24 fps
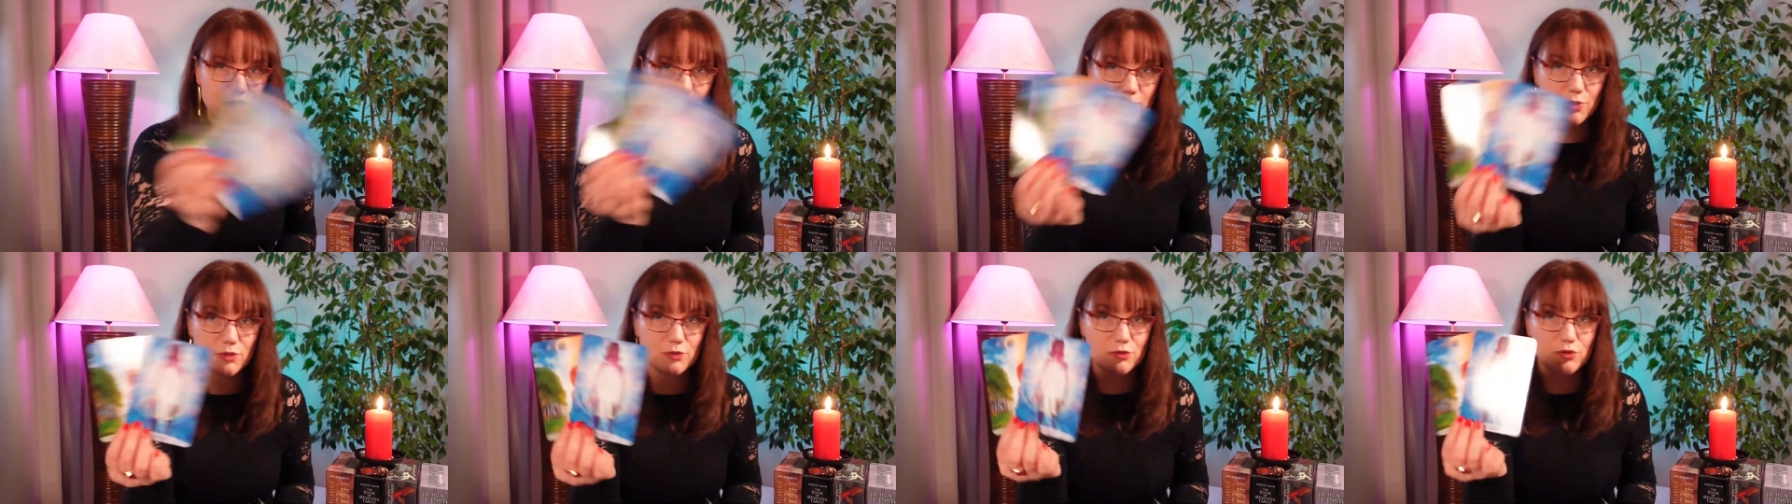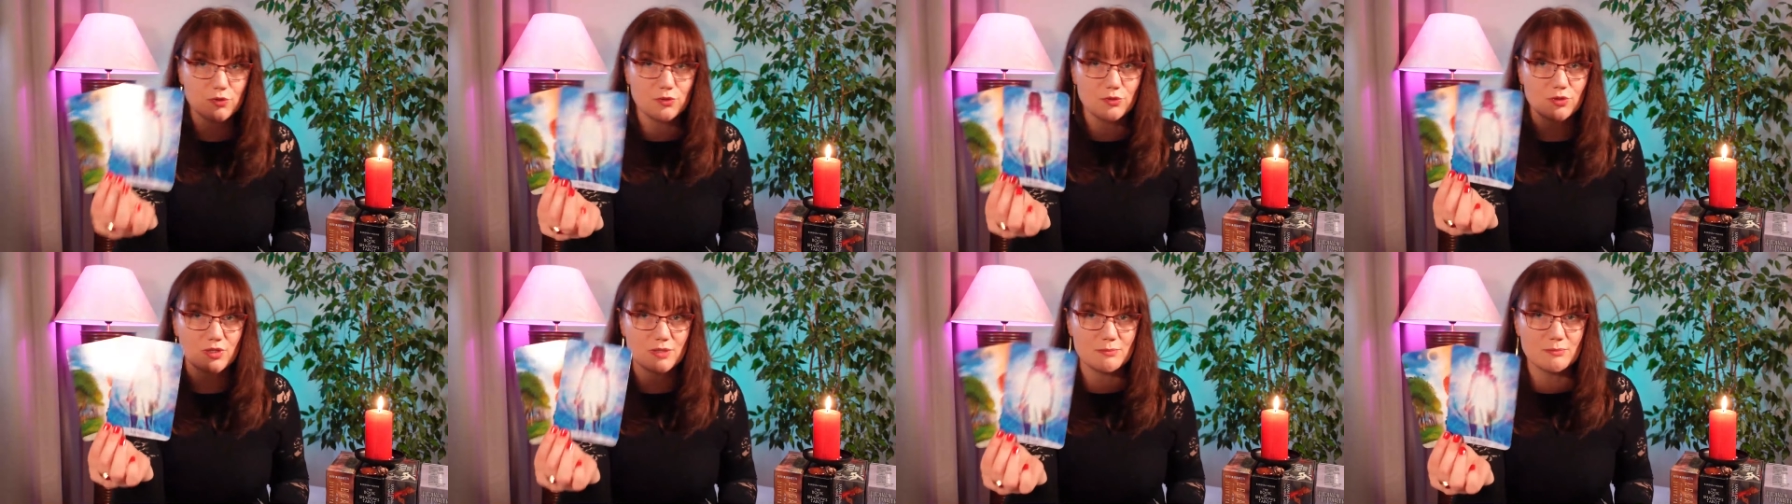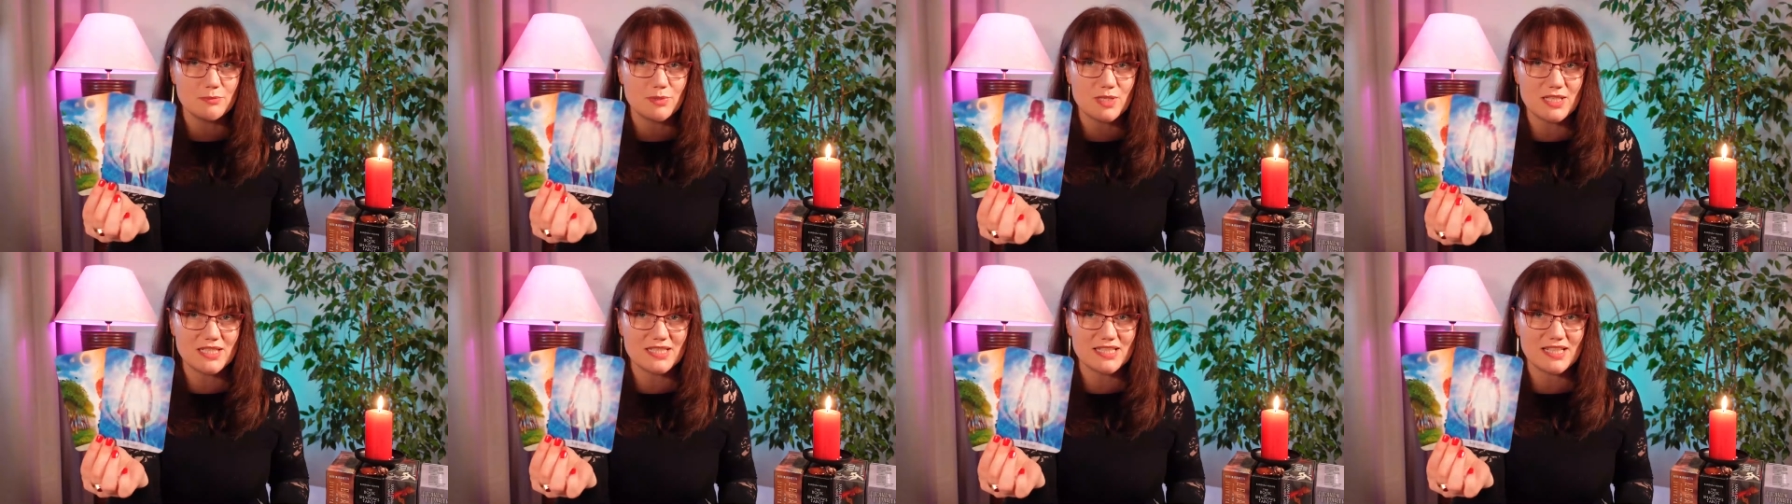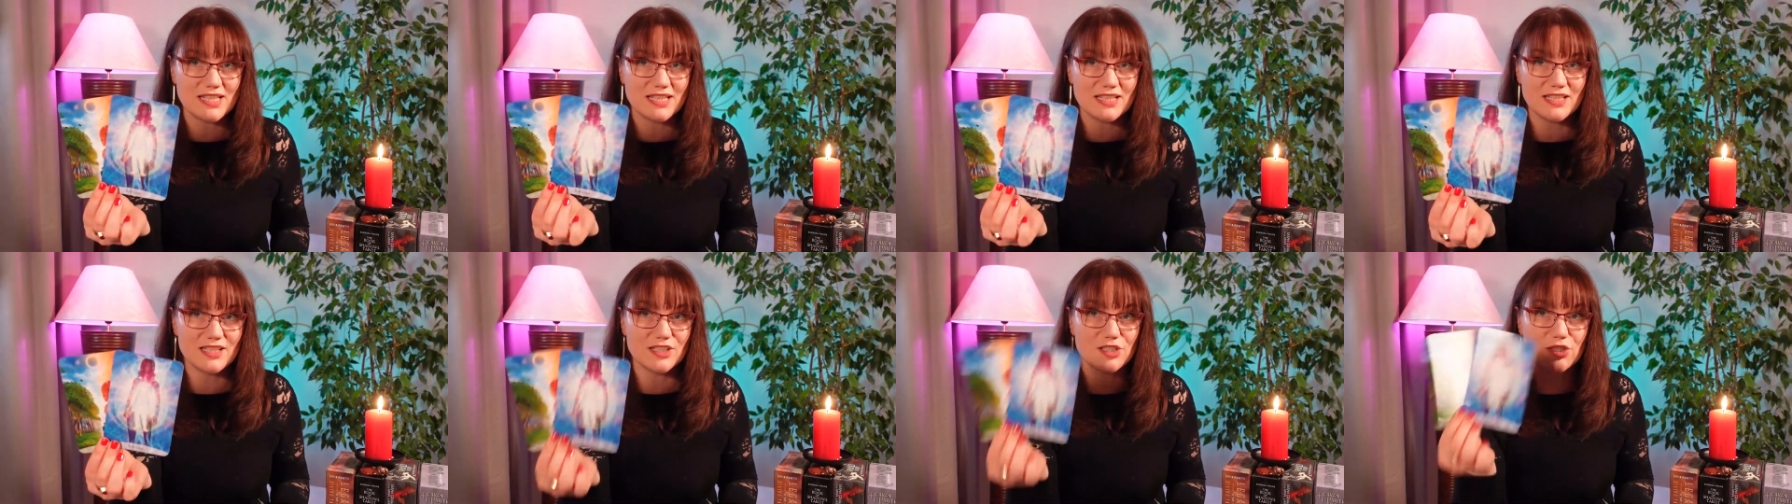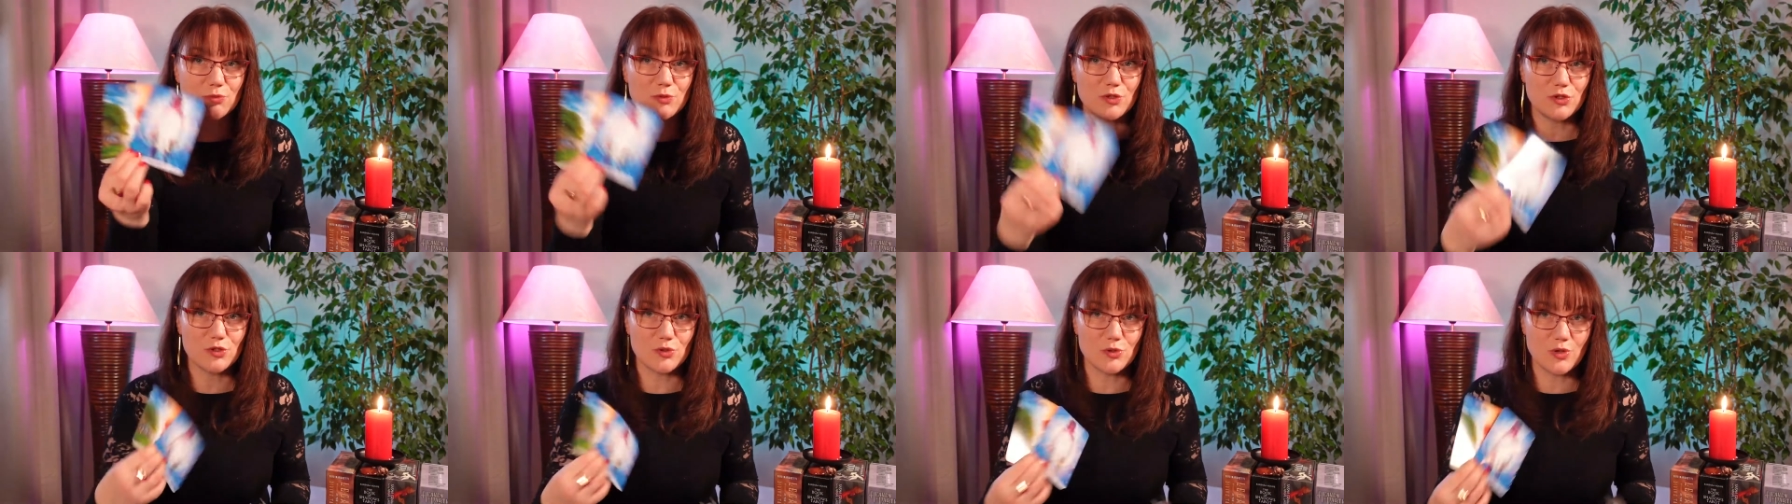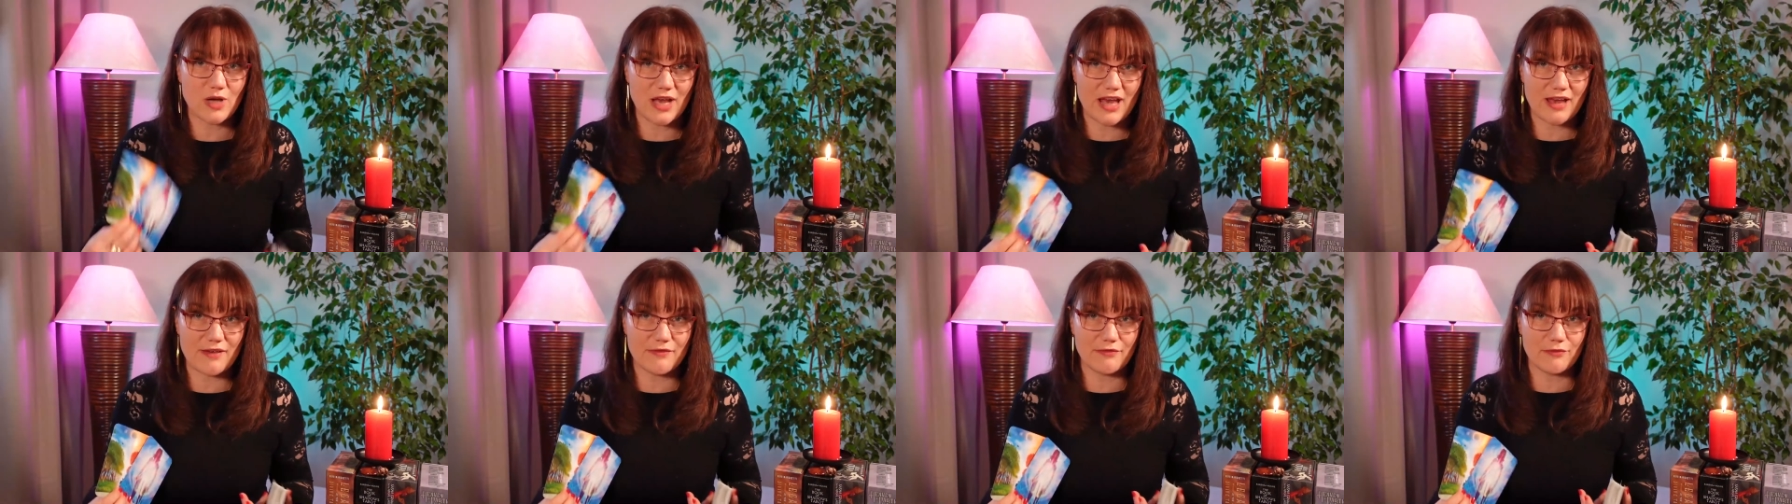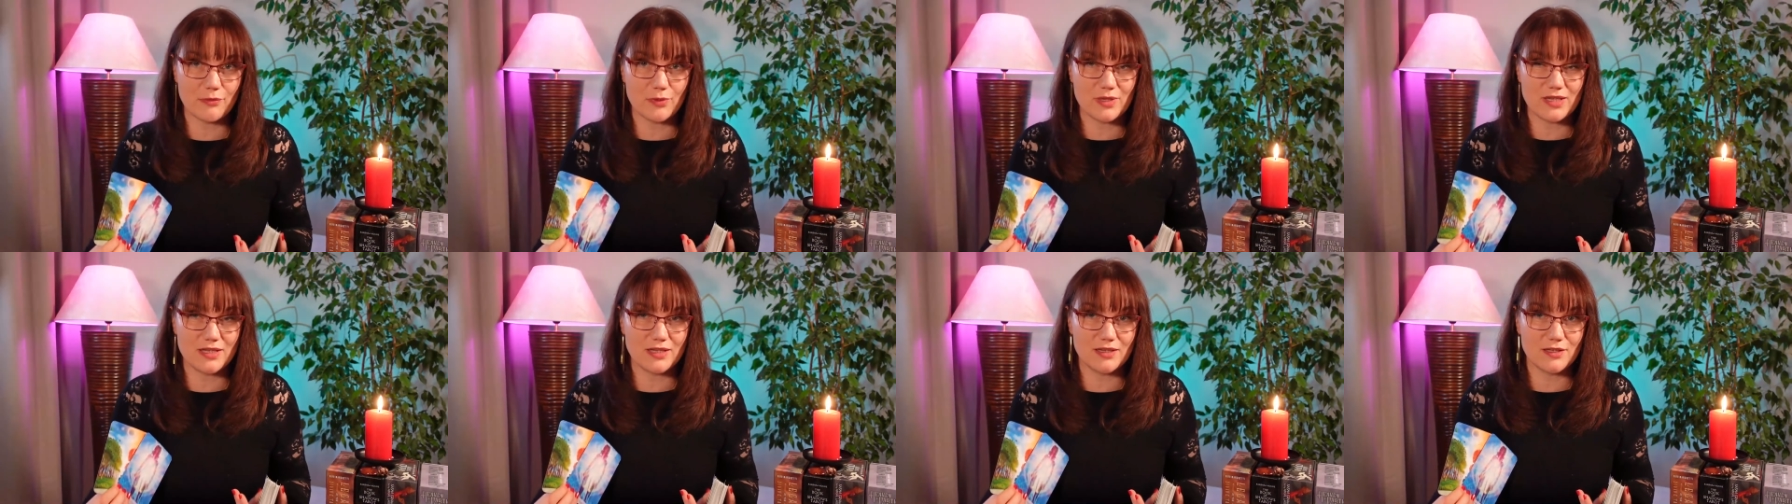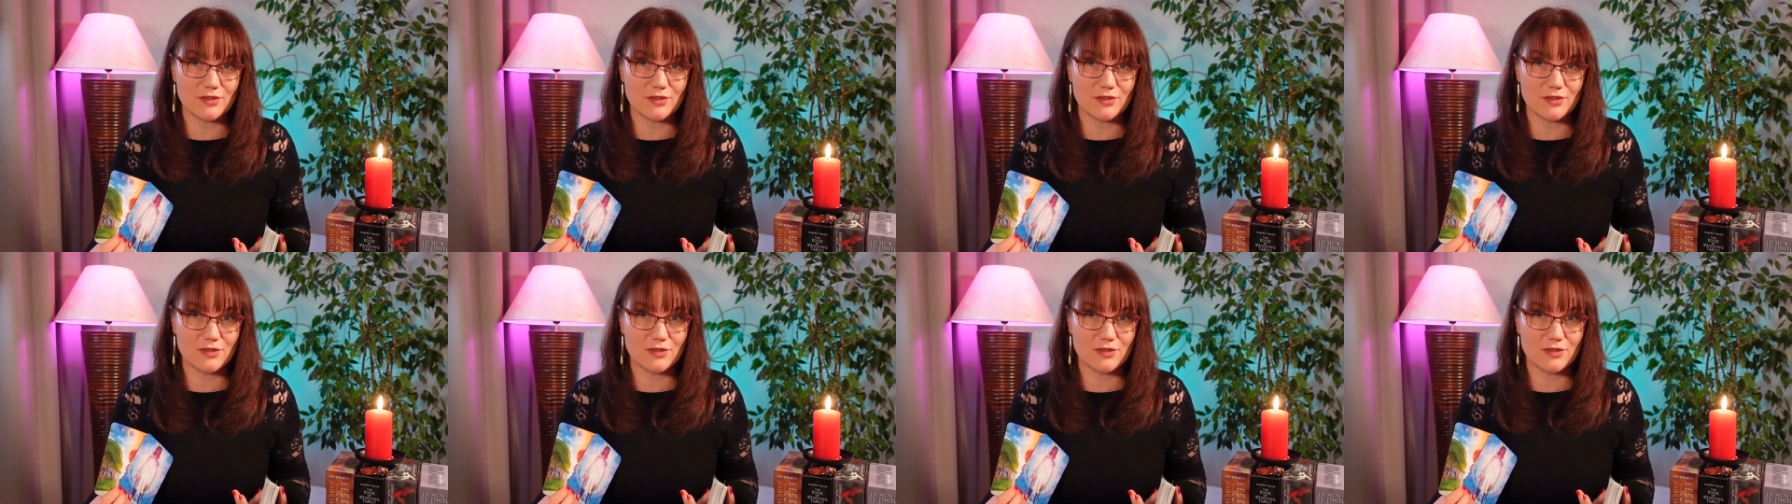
want you to embrace the energy which you have within